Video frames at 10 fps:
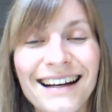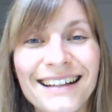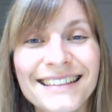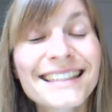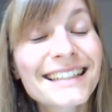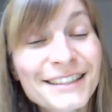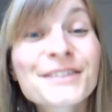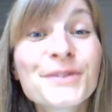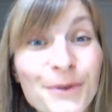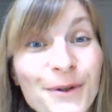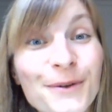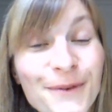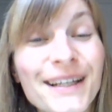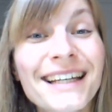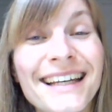That's true.
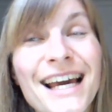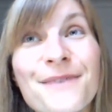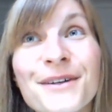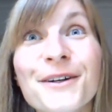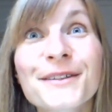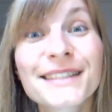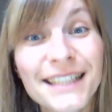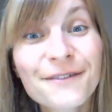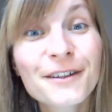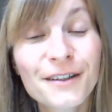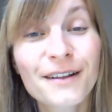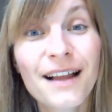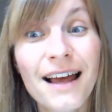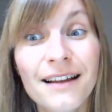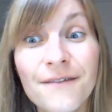We came across several
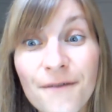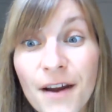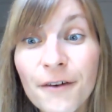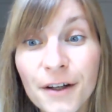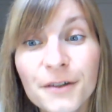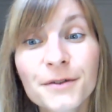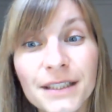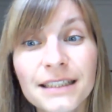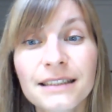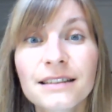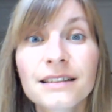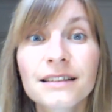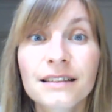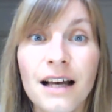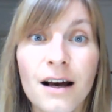and very good
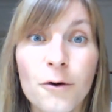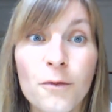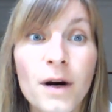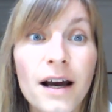reasons why